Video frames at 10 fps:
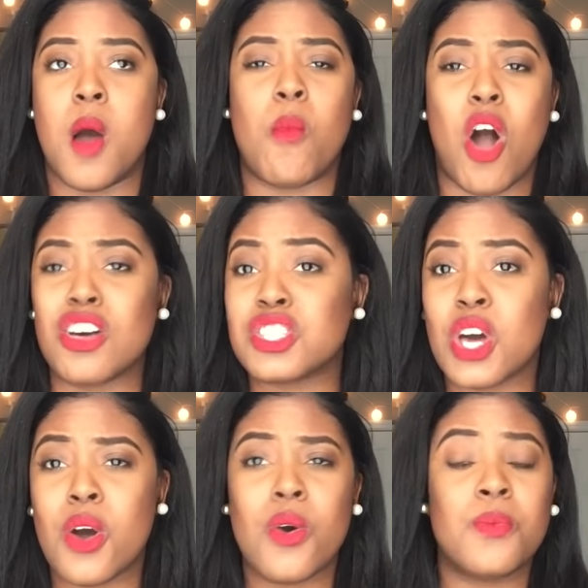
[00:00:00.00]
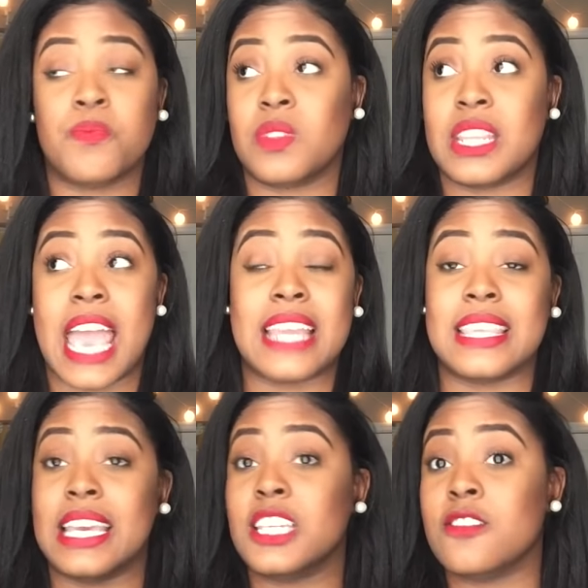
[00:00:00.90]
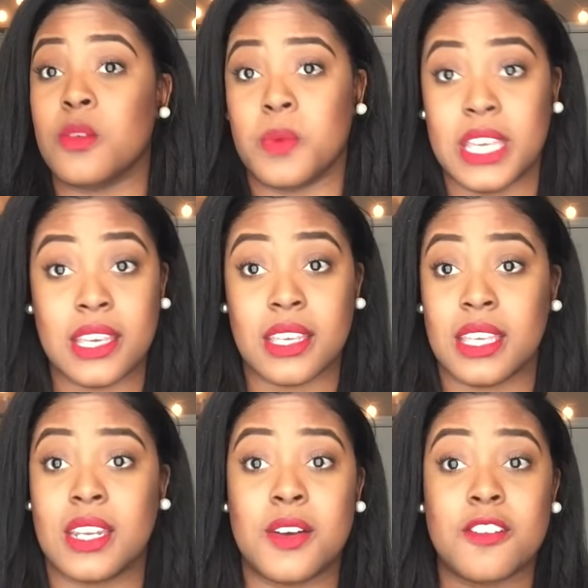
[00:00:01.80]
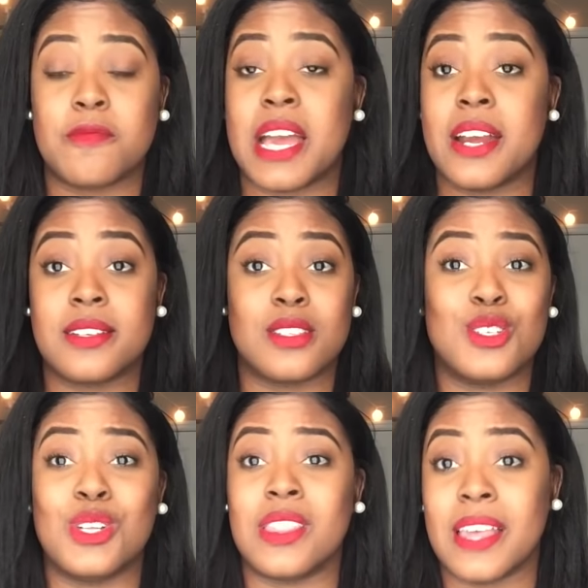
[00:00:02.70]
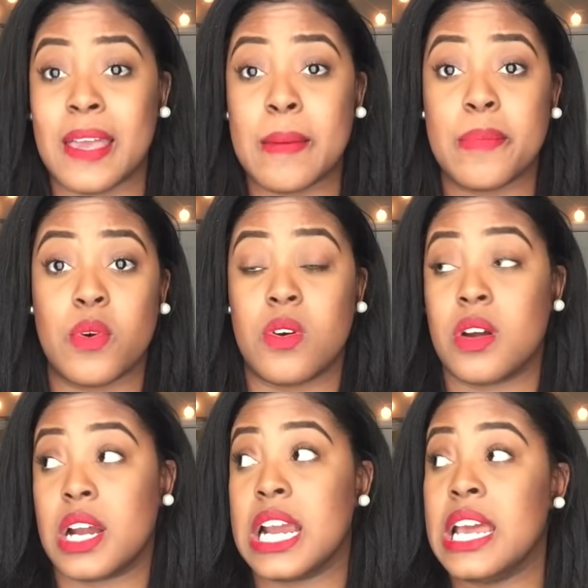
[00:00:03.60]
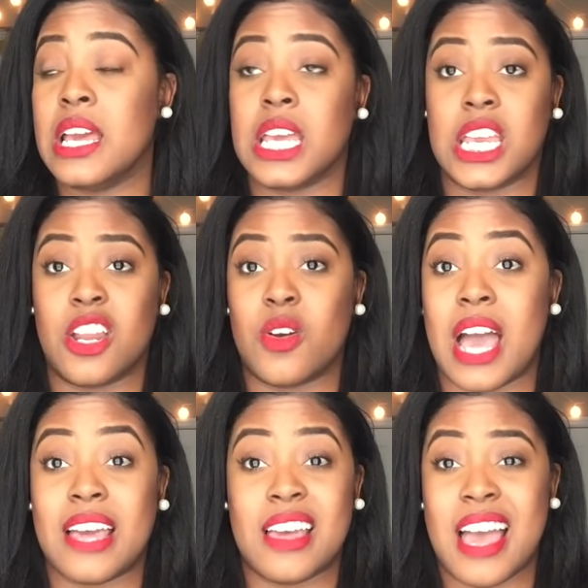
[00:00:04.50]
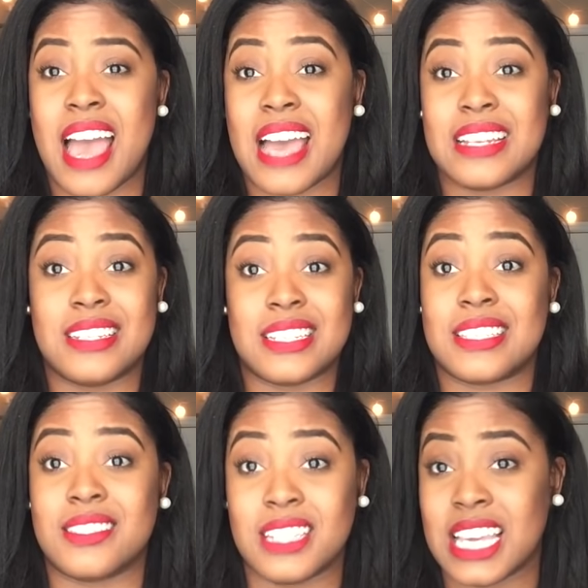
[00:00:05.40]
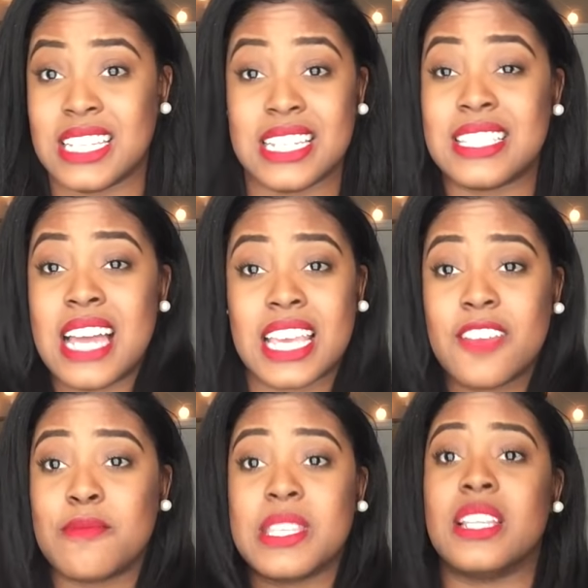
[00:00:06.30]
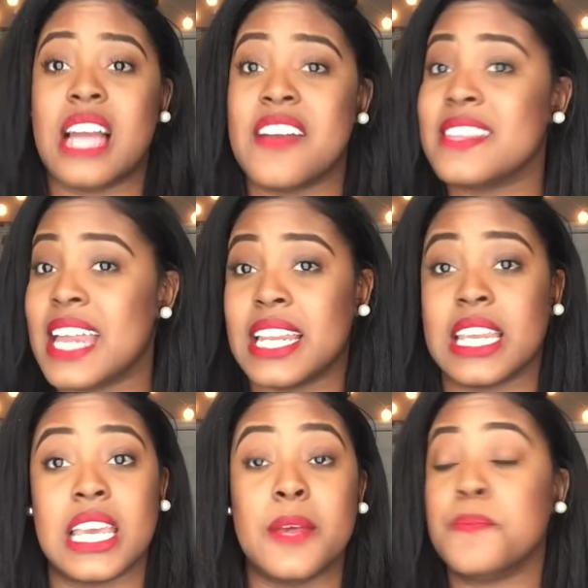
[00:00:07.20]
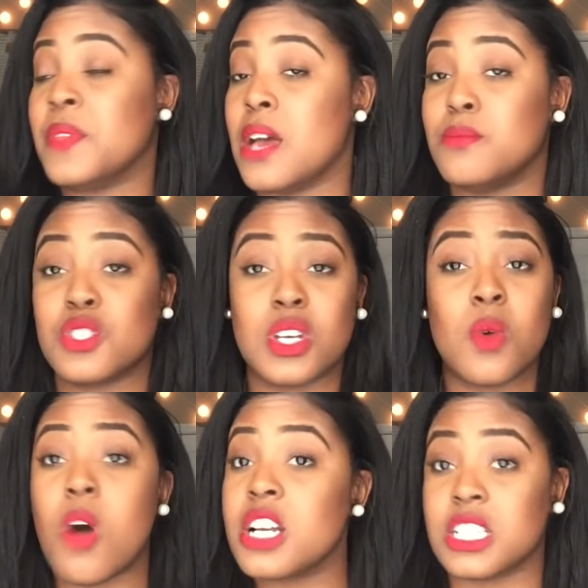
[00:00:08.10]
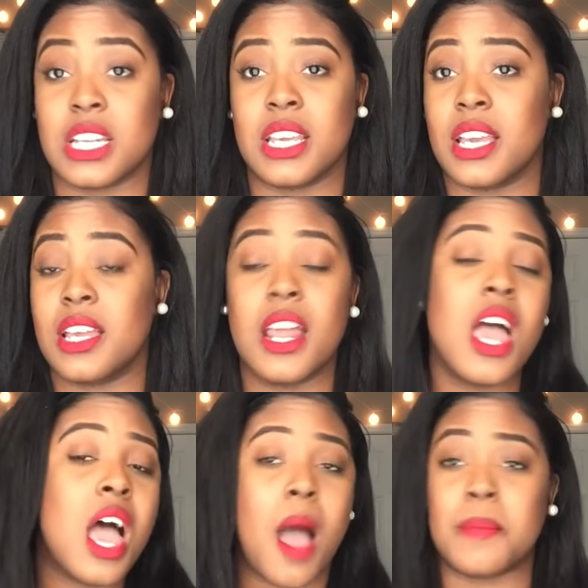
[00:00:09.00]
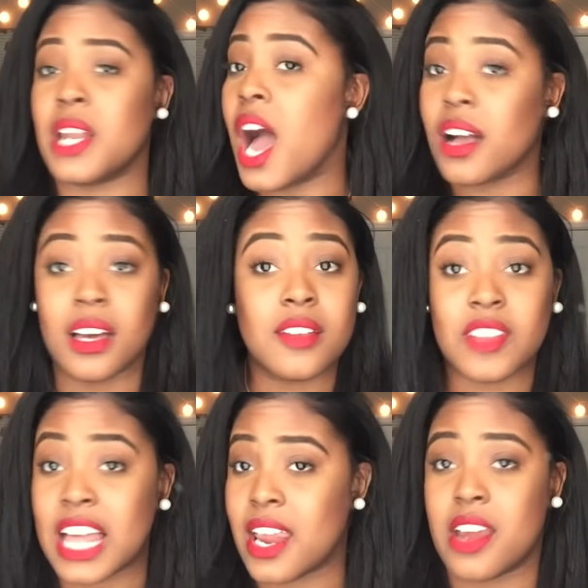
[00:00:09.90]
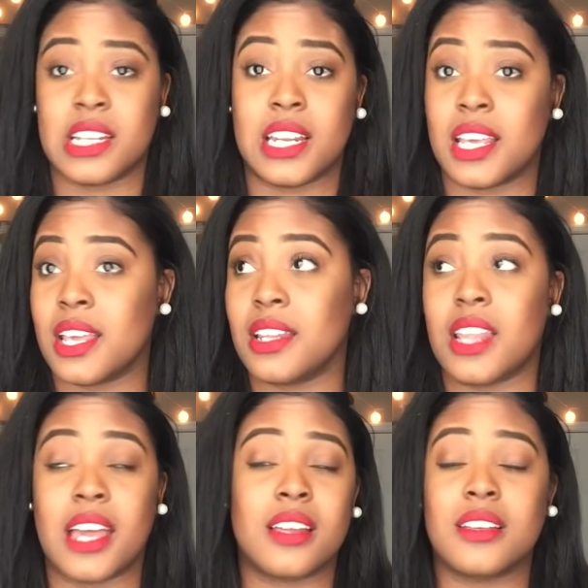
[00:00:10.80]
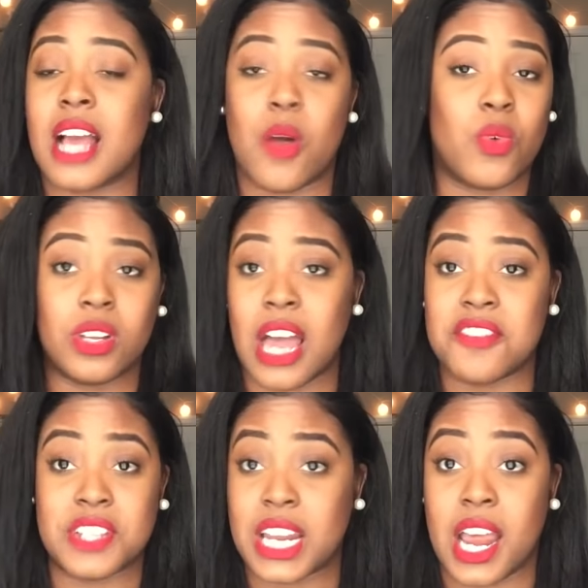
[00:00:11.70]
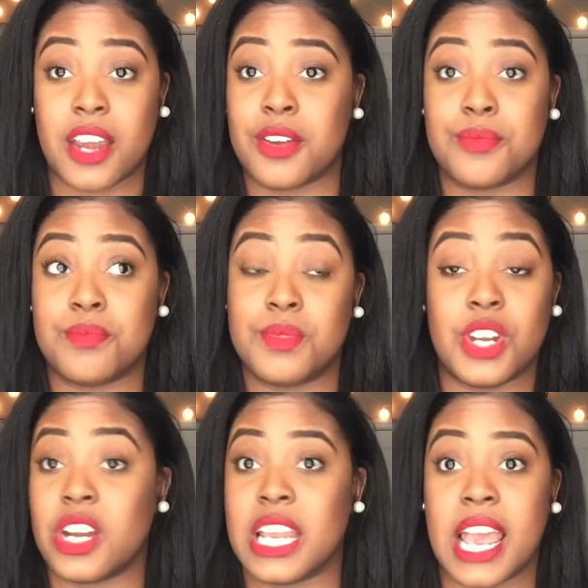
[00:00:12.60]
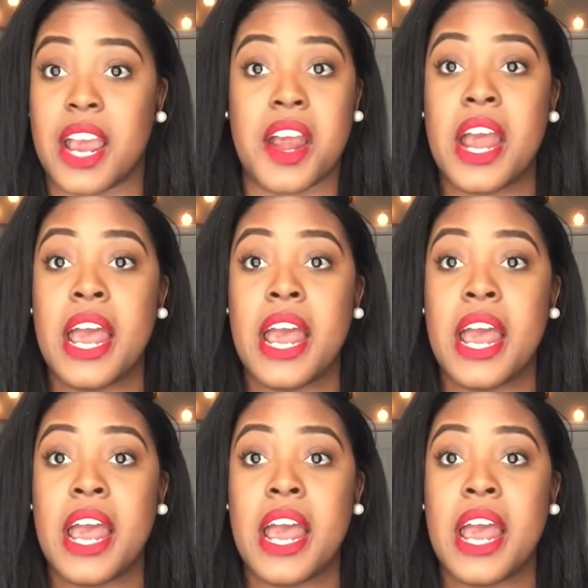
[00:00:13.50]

Also, at the end of the week, you know, if my hair is a little limp or, you know, it's not giving me the life that I need, I'm just going to wash it again. I'm not going to flat iron it again. Like, I will not flat iron dirty hair.